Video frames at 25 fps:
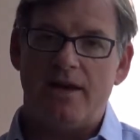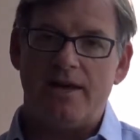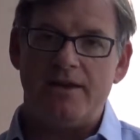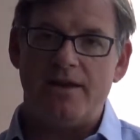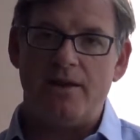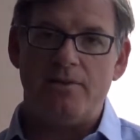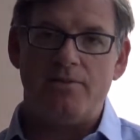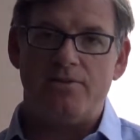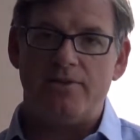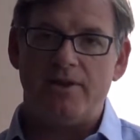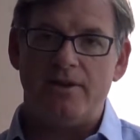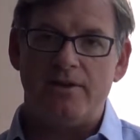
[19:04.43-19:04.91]
I
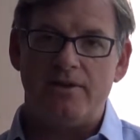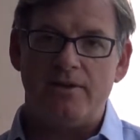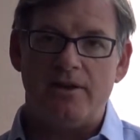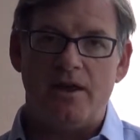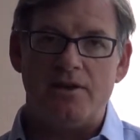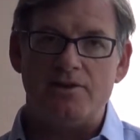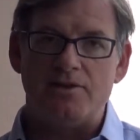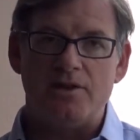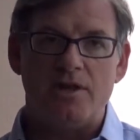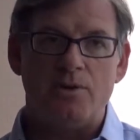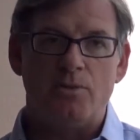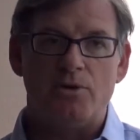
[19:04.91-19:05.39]
don't think,
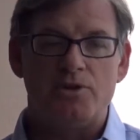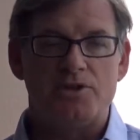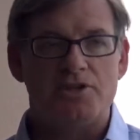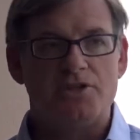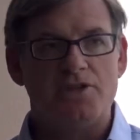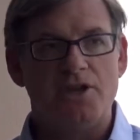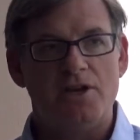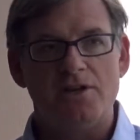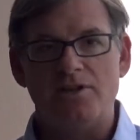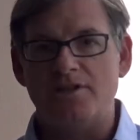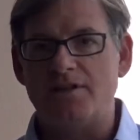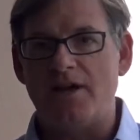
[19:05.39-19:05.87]
do they want to
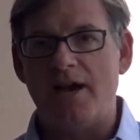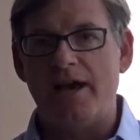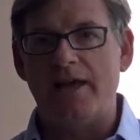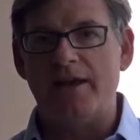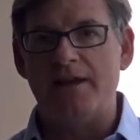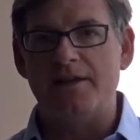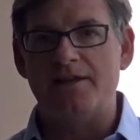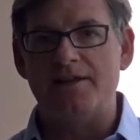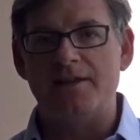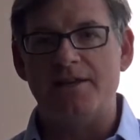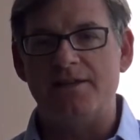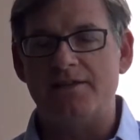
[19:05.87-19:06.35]
turn
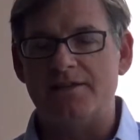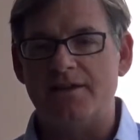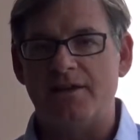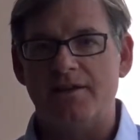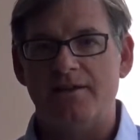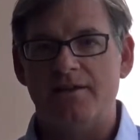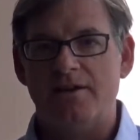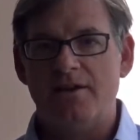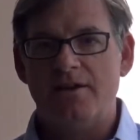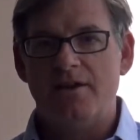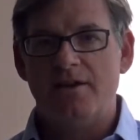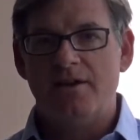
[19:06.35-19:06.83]
Thailand
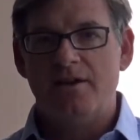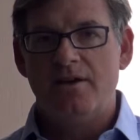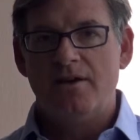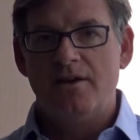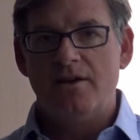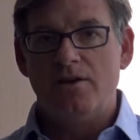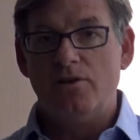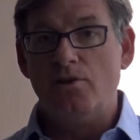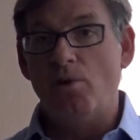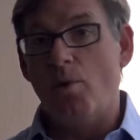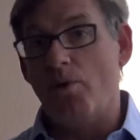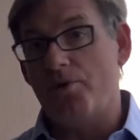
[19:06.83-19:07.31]
into
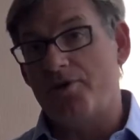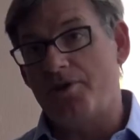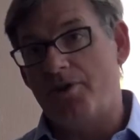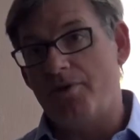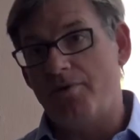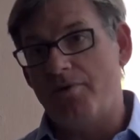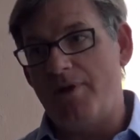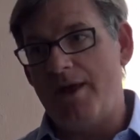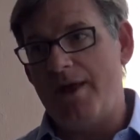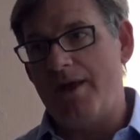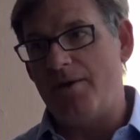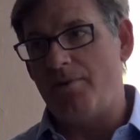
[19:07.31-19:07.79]
North
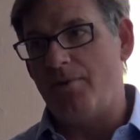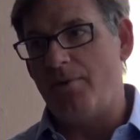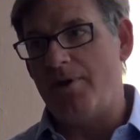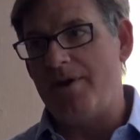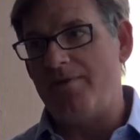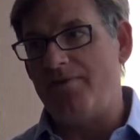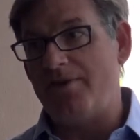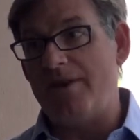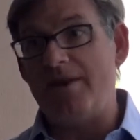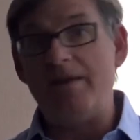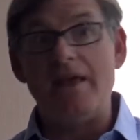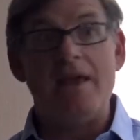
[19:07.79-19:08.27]
Korea or
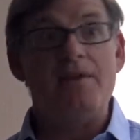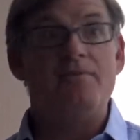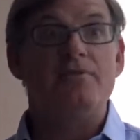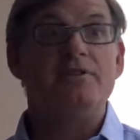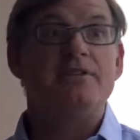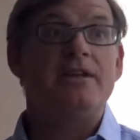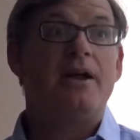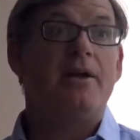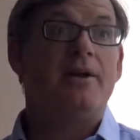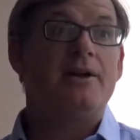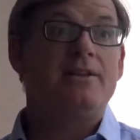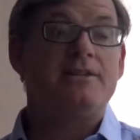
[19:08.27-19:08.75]
even
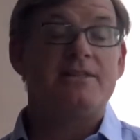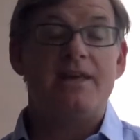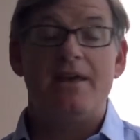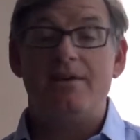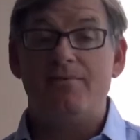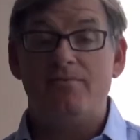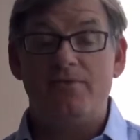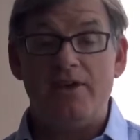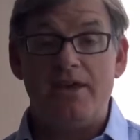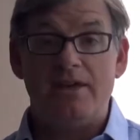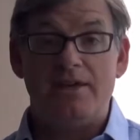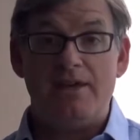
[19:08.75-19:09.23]
dare I say
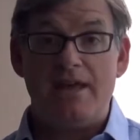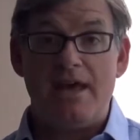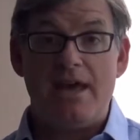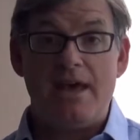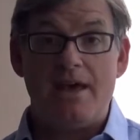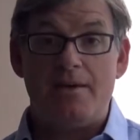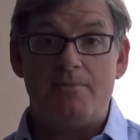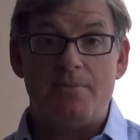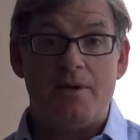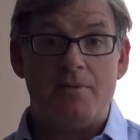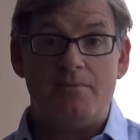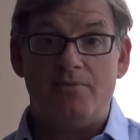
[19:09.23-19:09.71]
it,
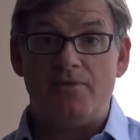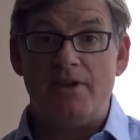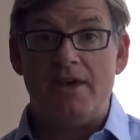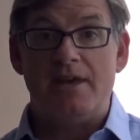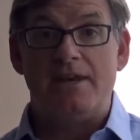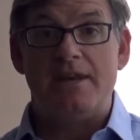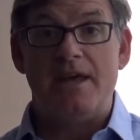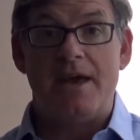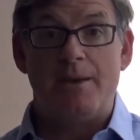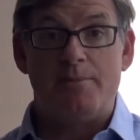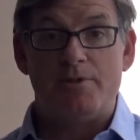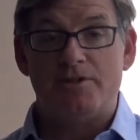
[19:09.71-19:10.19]
Vietnam? And
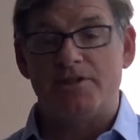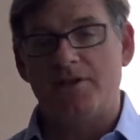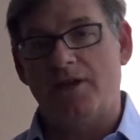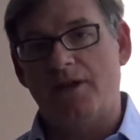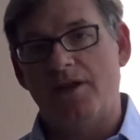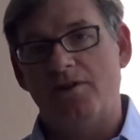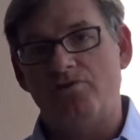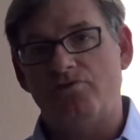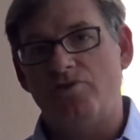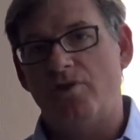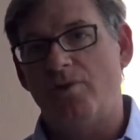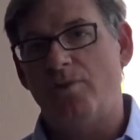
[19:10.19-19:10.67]
Vietnam is a
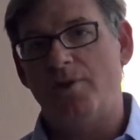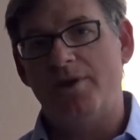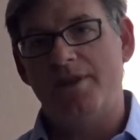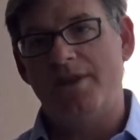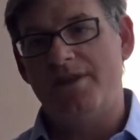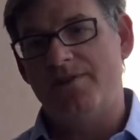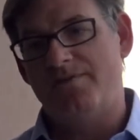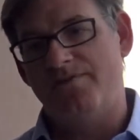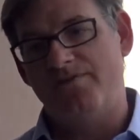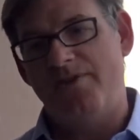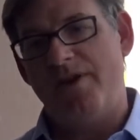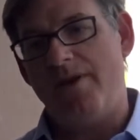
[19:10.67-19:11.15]
country where
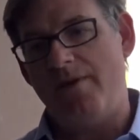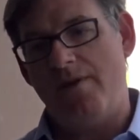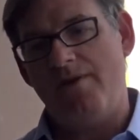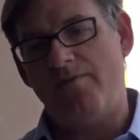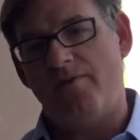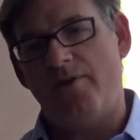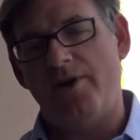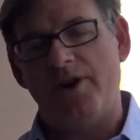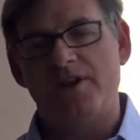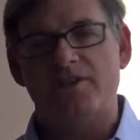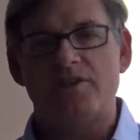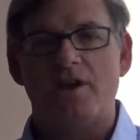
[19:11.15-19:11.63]
there's very,
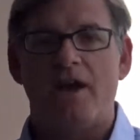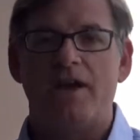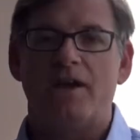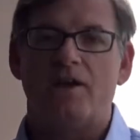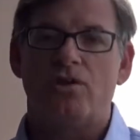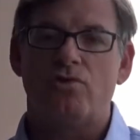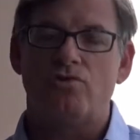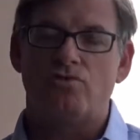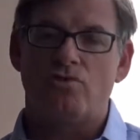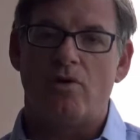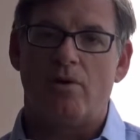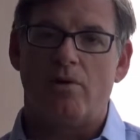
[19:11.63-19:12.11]
very tight
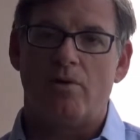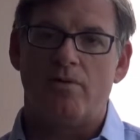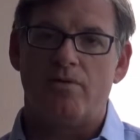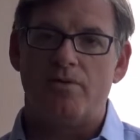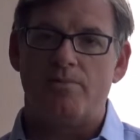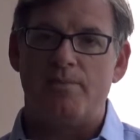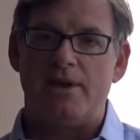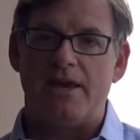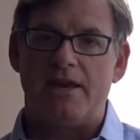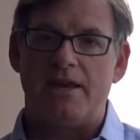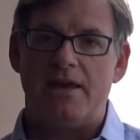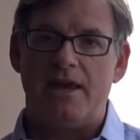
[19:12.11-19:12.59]
control of
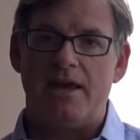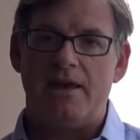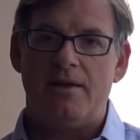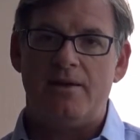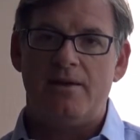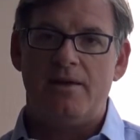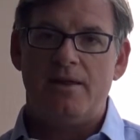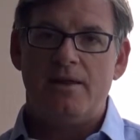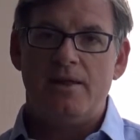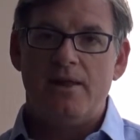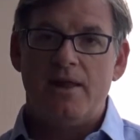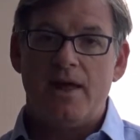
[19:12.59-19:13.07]
the media.
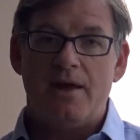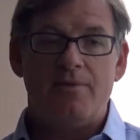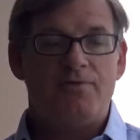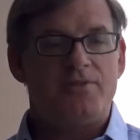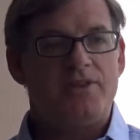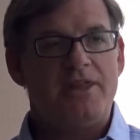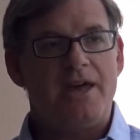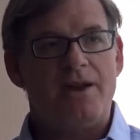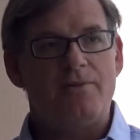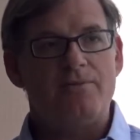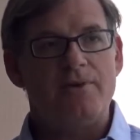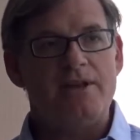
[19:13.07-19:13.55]
And
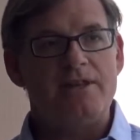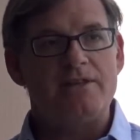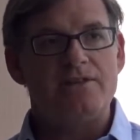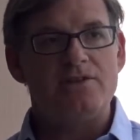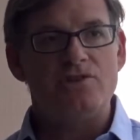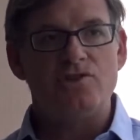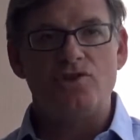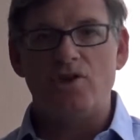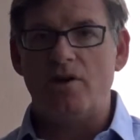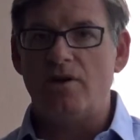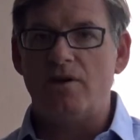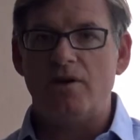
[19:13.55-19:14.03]
for that
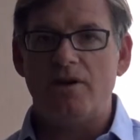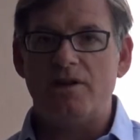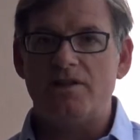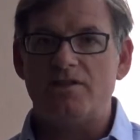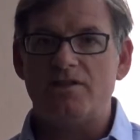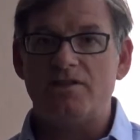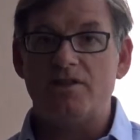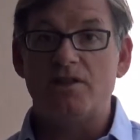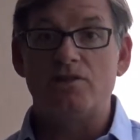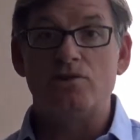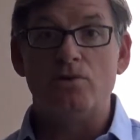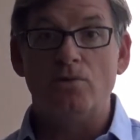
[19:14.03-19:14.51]
reason,
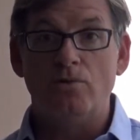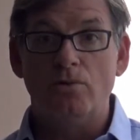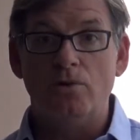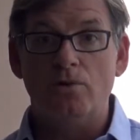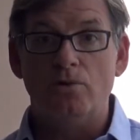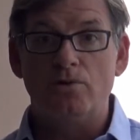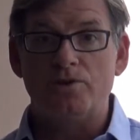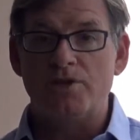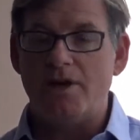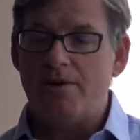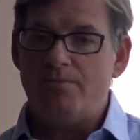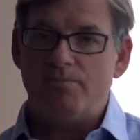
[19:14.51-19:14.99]
journalists, as a
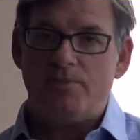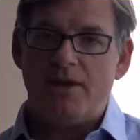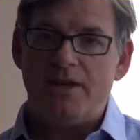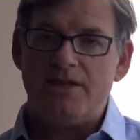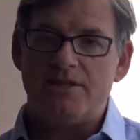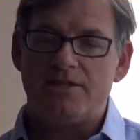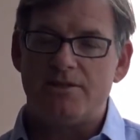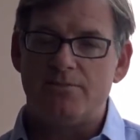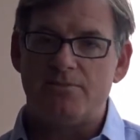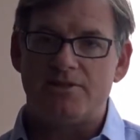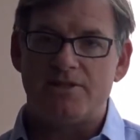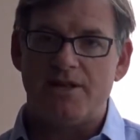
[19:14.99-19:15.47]
rule, don't
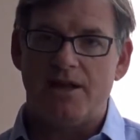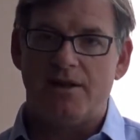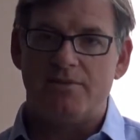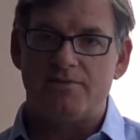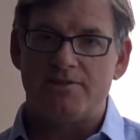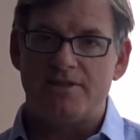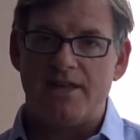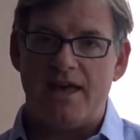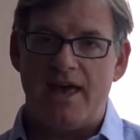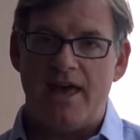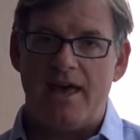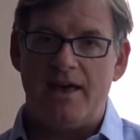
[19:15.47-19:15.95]
base
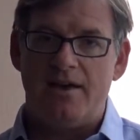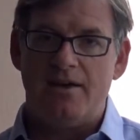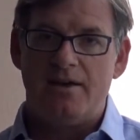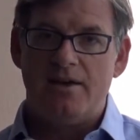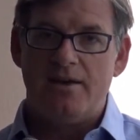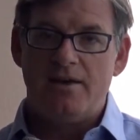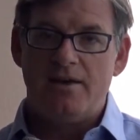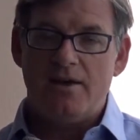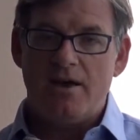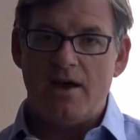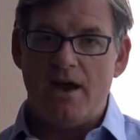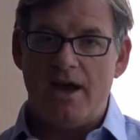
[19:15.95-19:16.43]
themselves there.
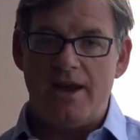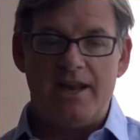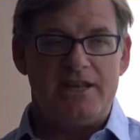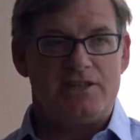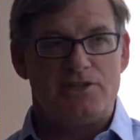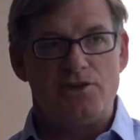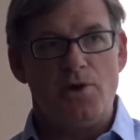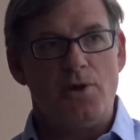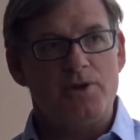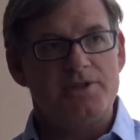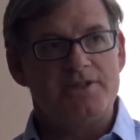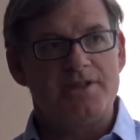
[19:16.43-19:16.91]
And
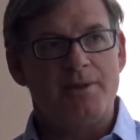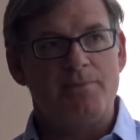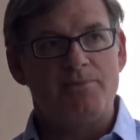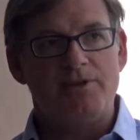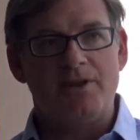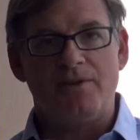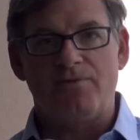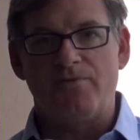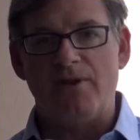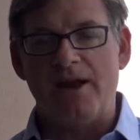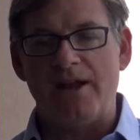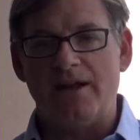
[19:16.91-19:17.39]
it's not
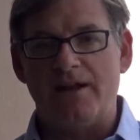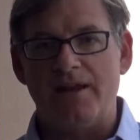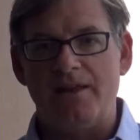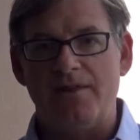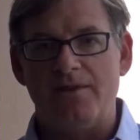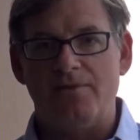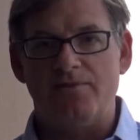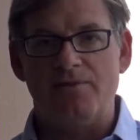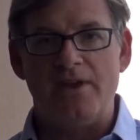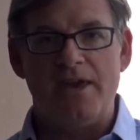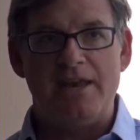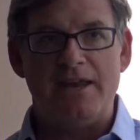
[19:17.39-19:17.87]
something, frankly,
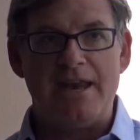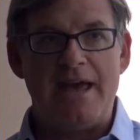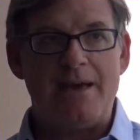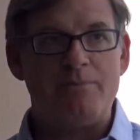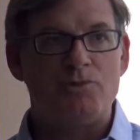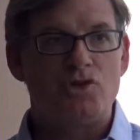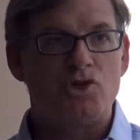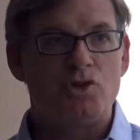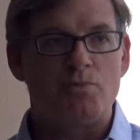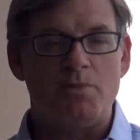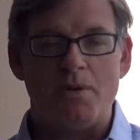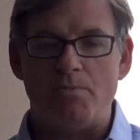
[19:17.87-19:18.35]
that
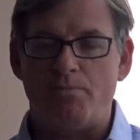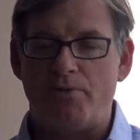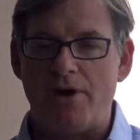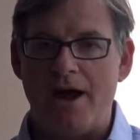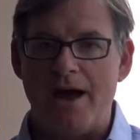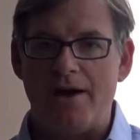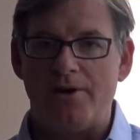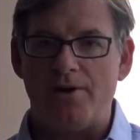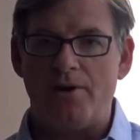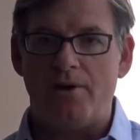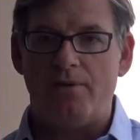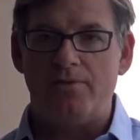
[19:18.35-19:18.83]
Vietnam should be
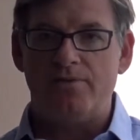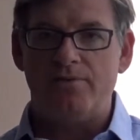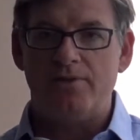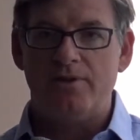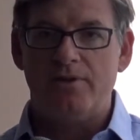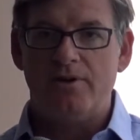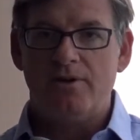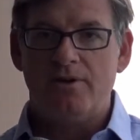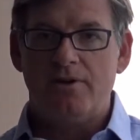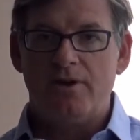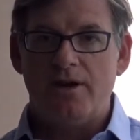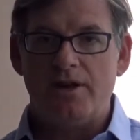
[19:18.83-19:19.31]
proud of.
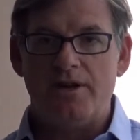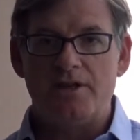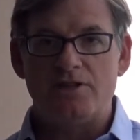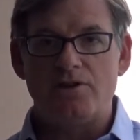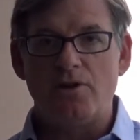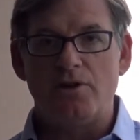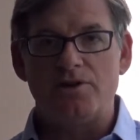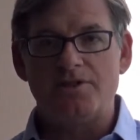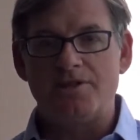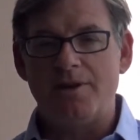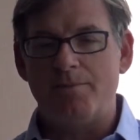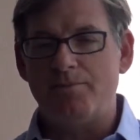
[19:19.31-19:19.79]
And it's
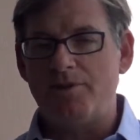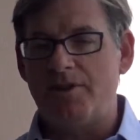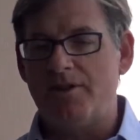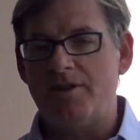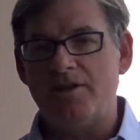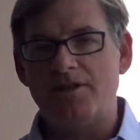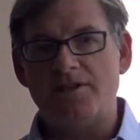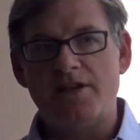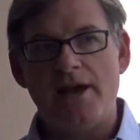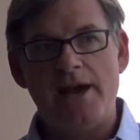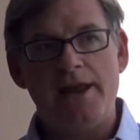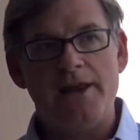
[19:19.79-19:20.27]
not something
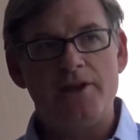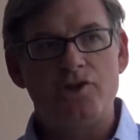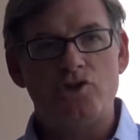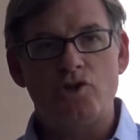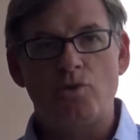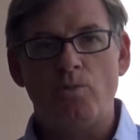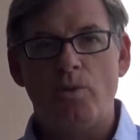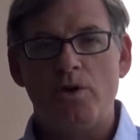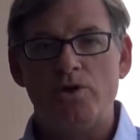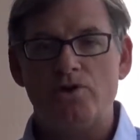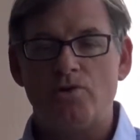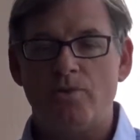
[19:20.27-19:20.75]
that Thailand
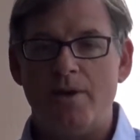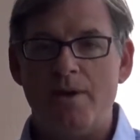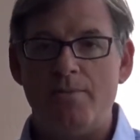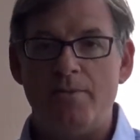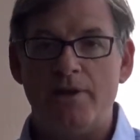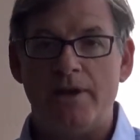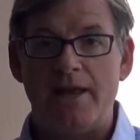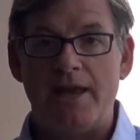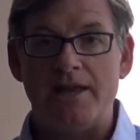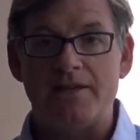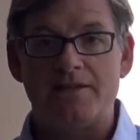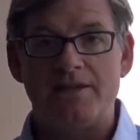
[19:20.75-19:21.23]
should want to
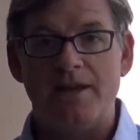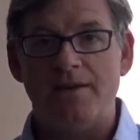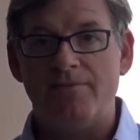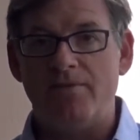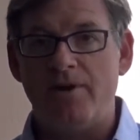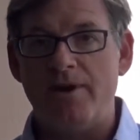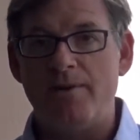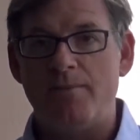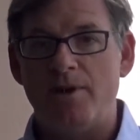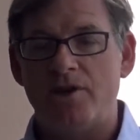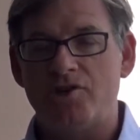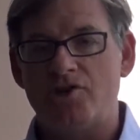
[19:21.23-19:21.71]
emulate. And I
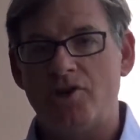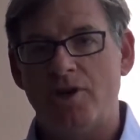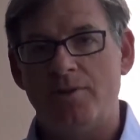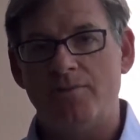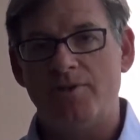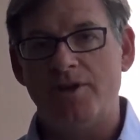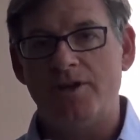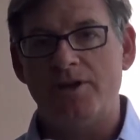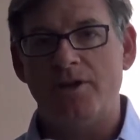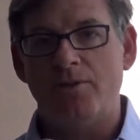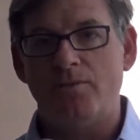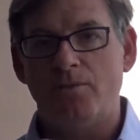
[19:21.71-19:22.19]
very much hope
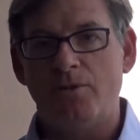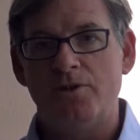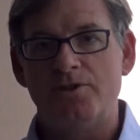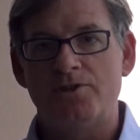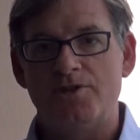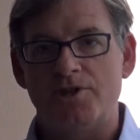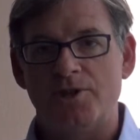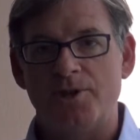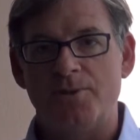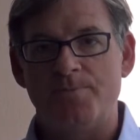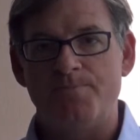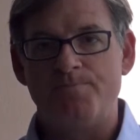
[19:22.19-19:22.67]
they don't
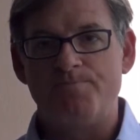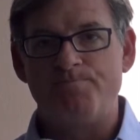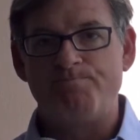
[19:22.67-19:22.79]
want to.